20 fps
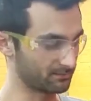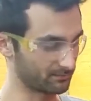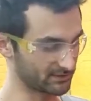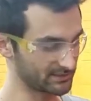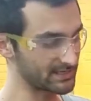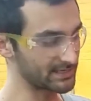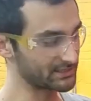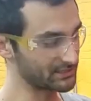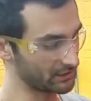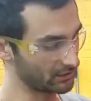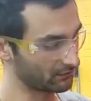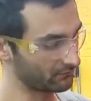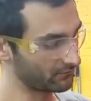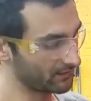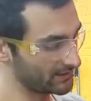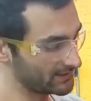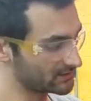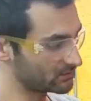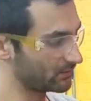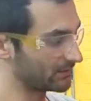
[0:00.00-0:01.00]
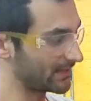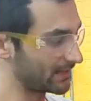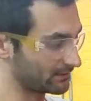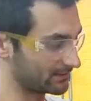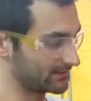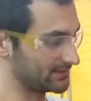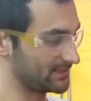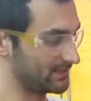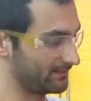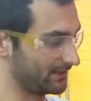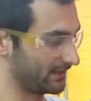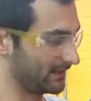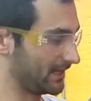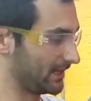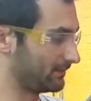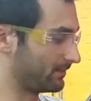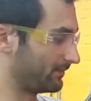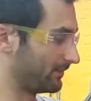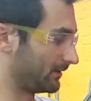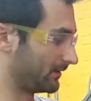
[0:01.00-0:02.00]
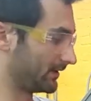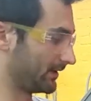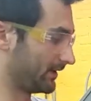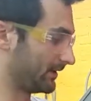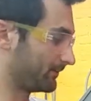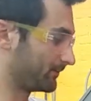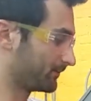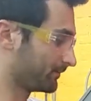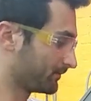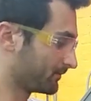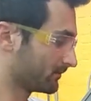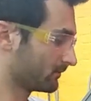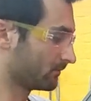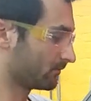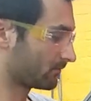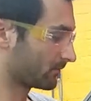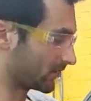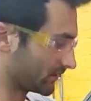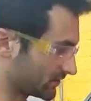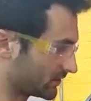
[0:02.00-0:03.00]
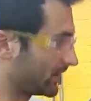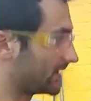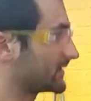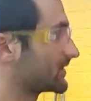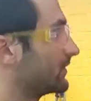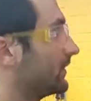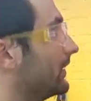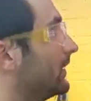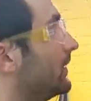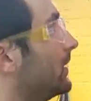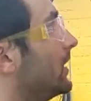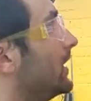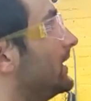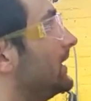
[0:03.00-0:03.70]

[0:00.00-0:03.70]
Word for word: and protecting your face without the dimming capability. So that's good.